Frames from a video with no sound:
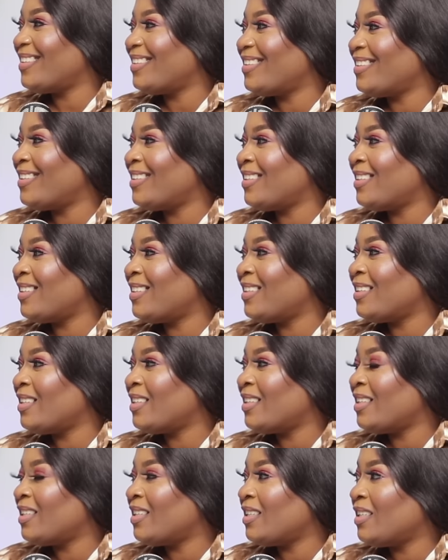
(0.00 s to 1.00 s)

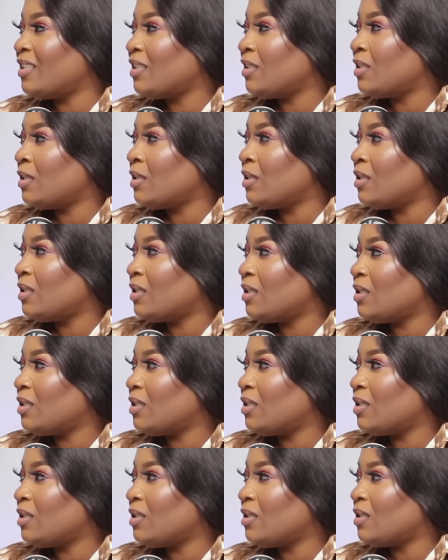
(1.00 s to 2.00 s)

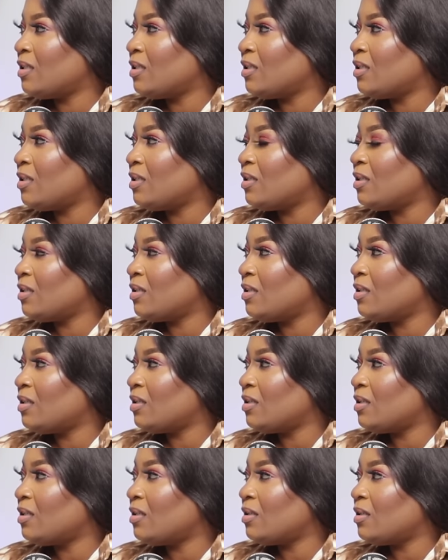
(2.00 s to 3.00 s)

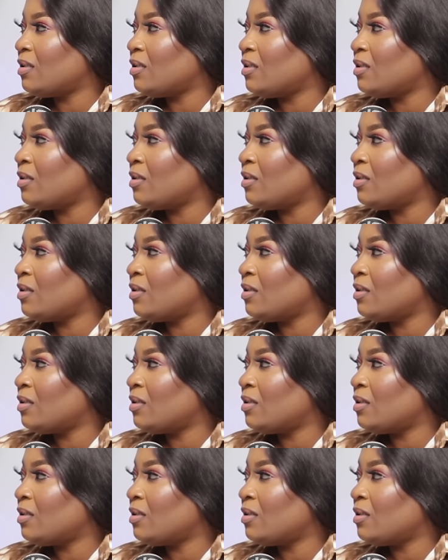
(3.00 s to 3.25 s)
No words are spoken by the person on screen.